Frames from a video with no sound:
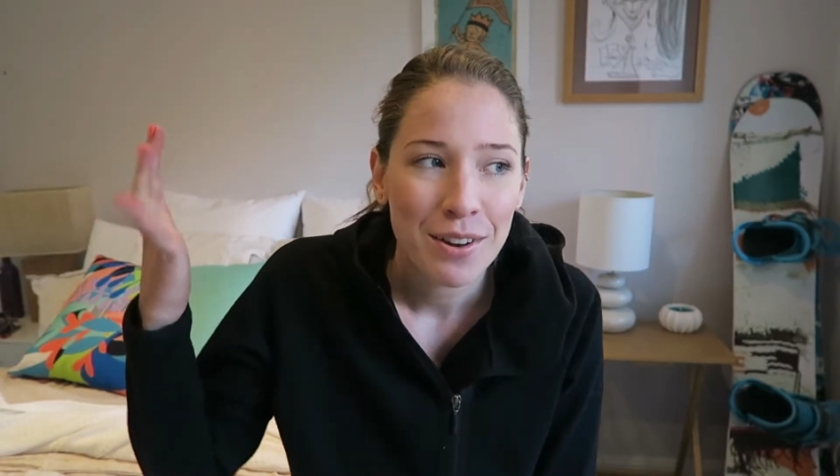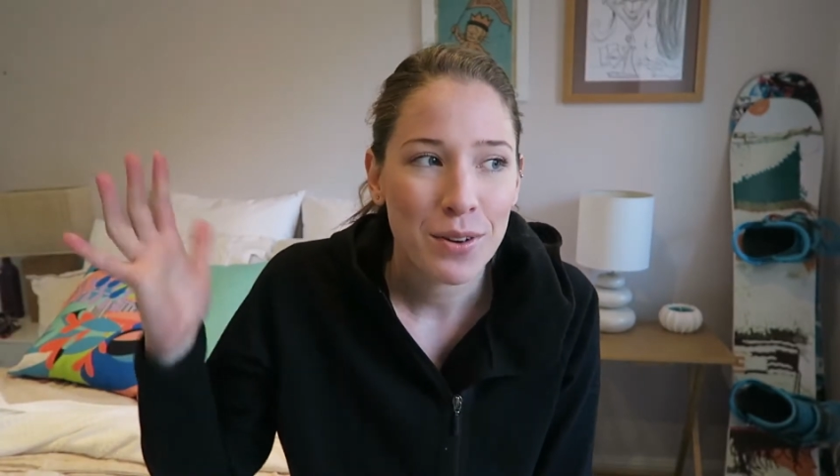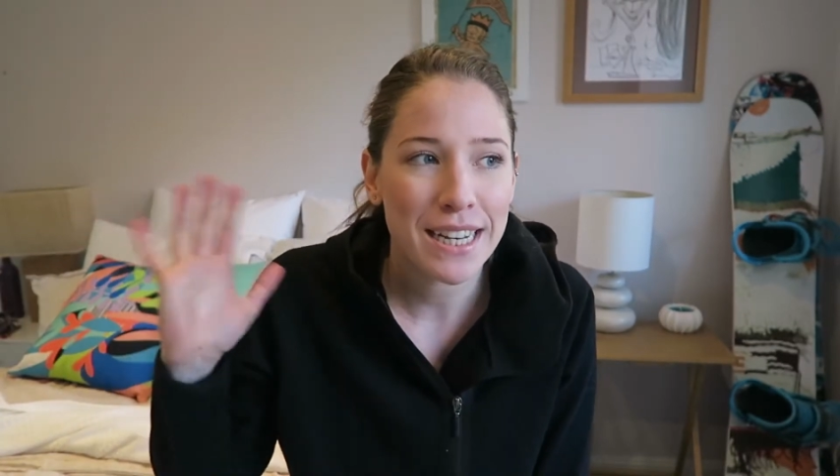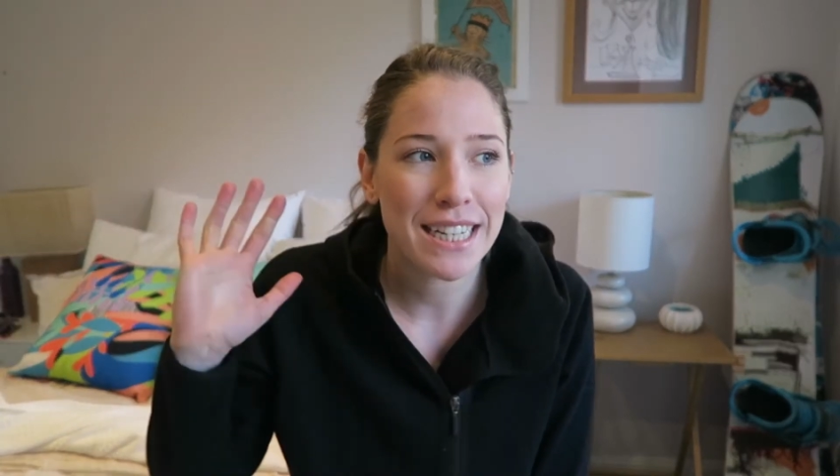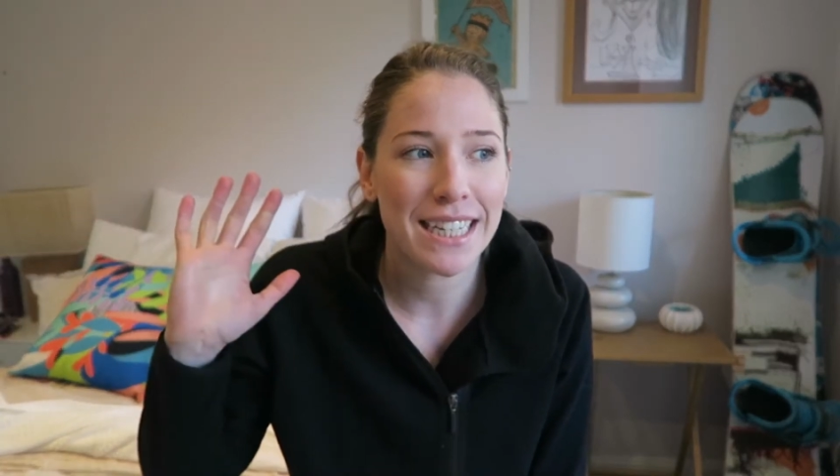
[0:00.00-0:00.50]

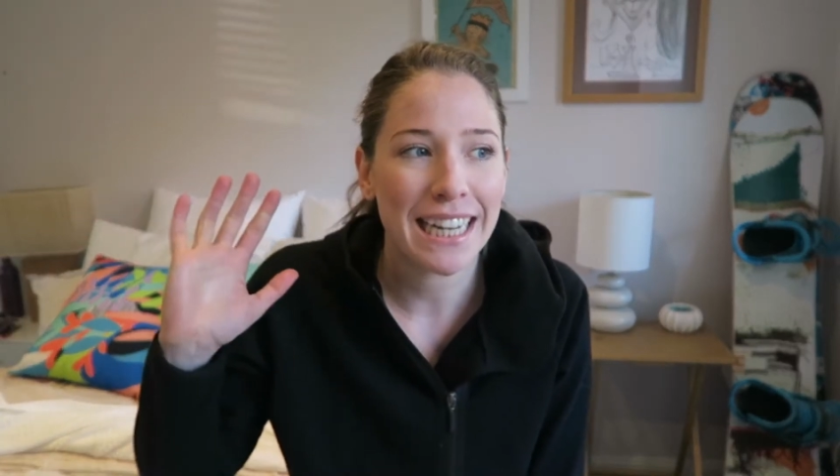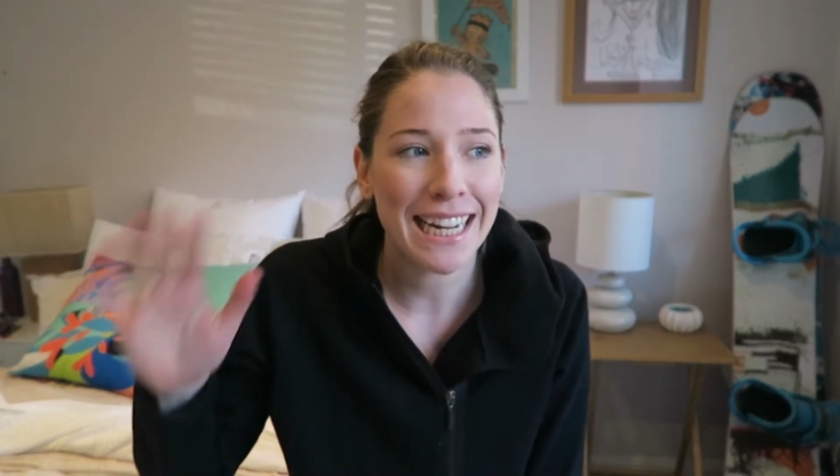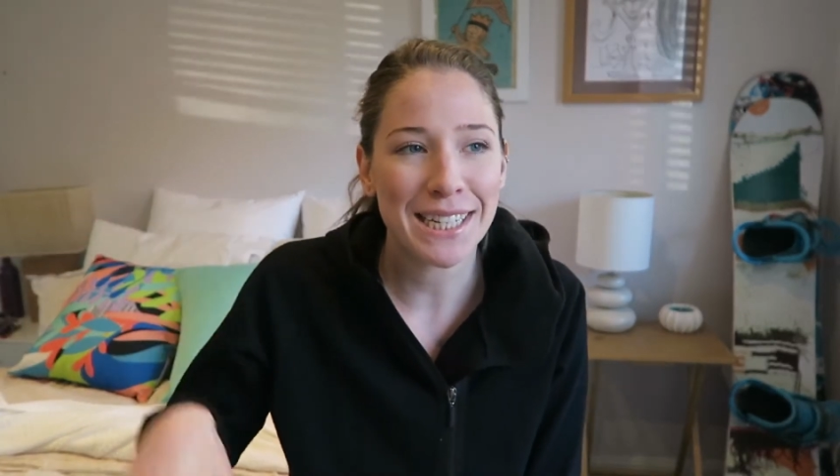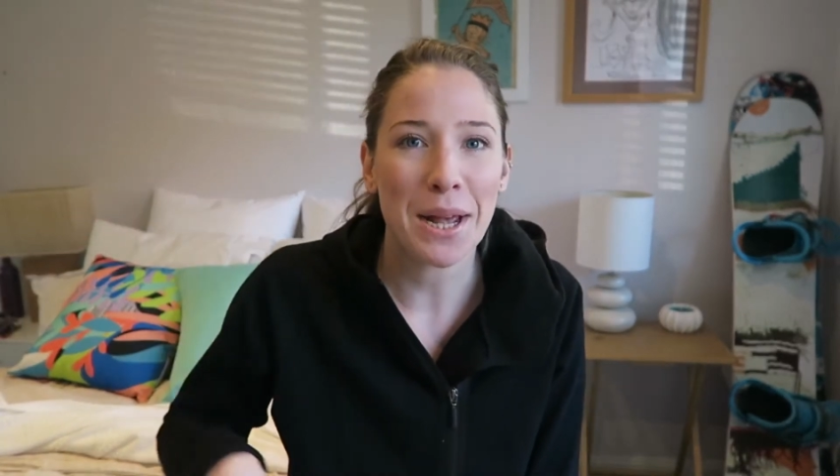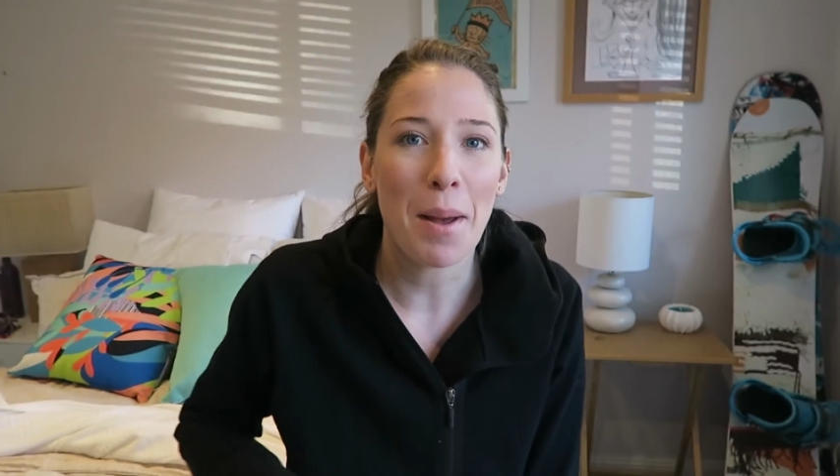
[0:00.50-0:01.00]
which
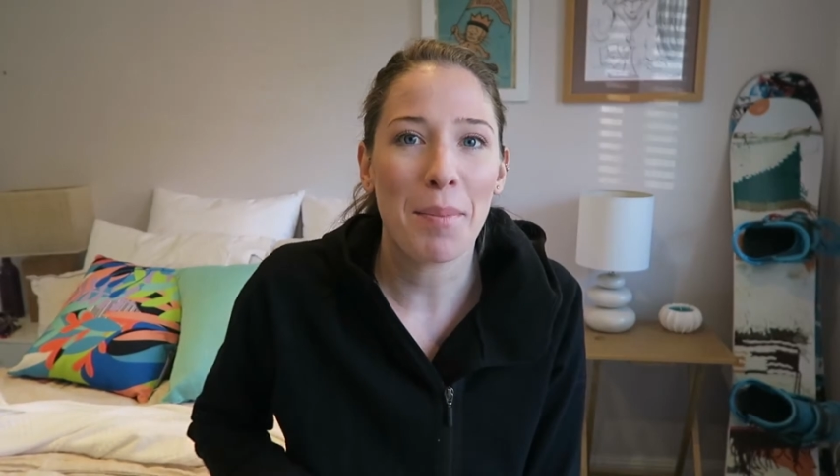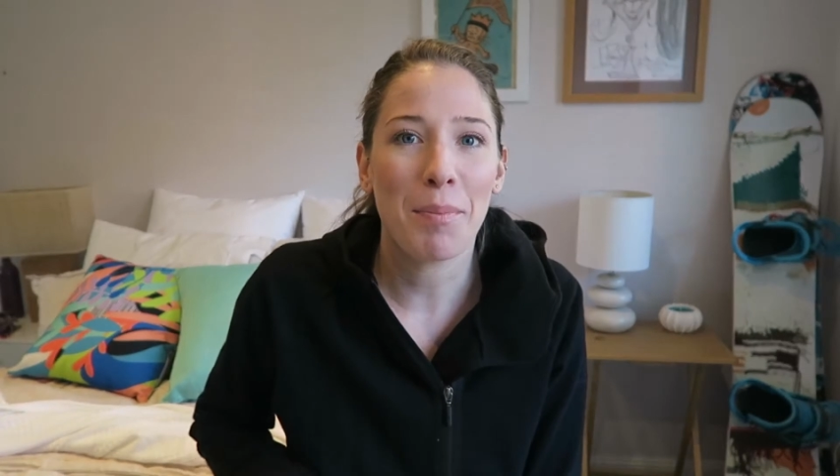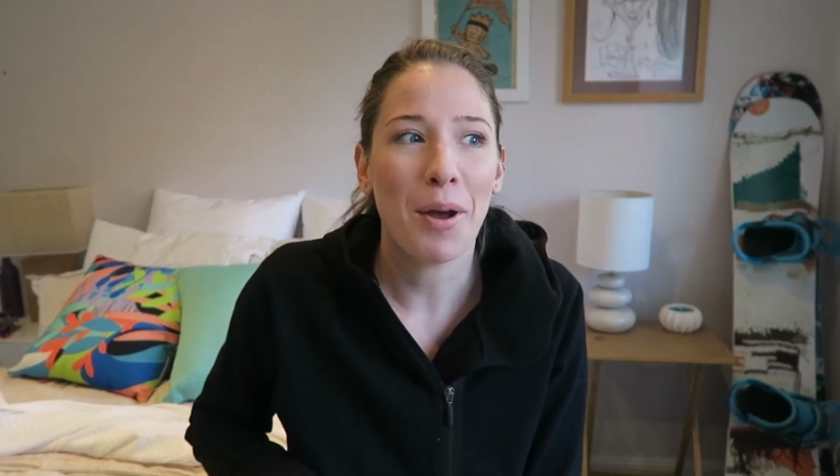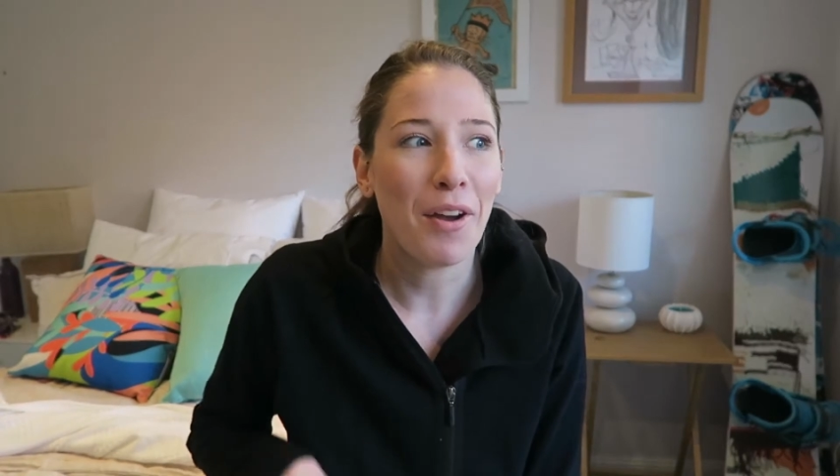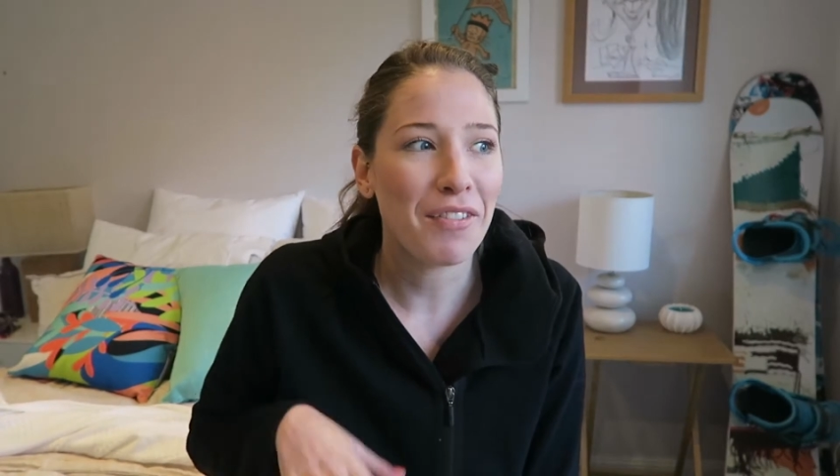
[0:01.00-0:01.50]
is a
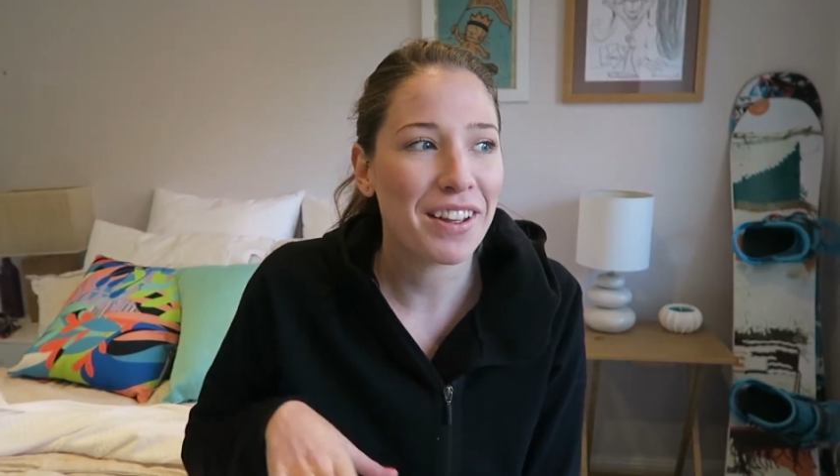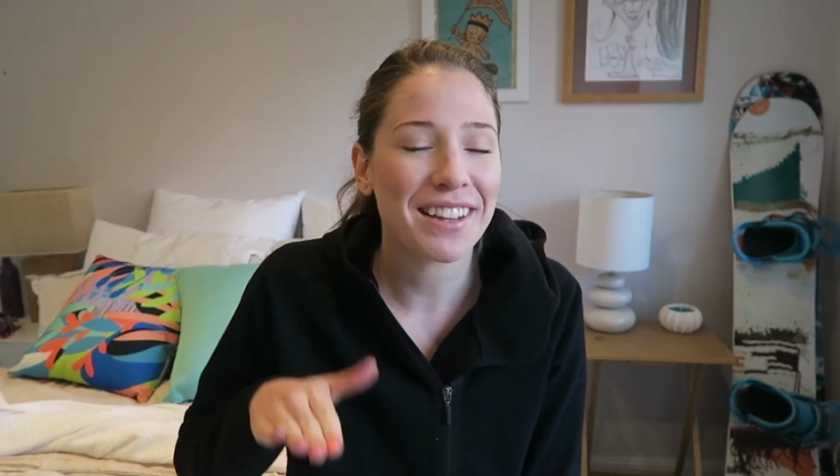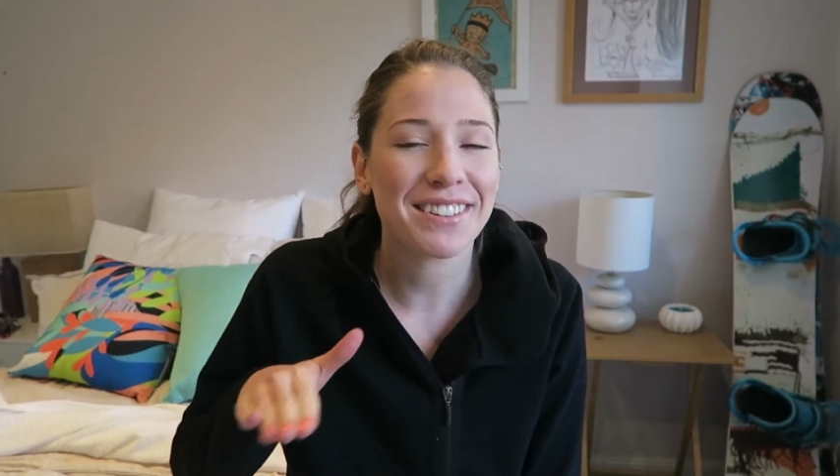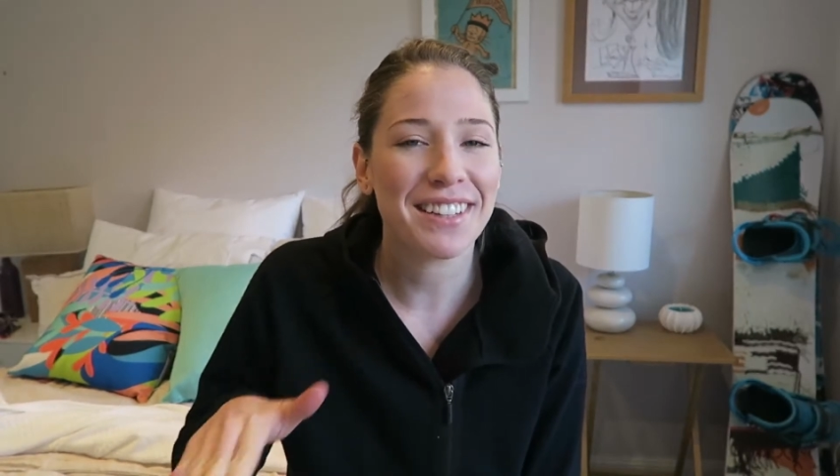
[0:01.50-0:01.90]
perfect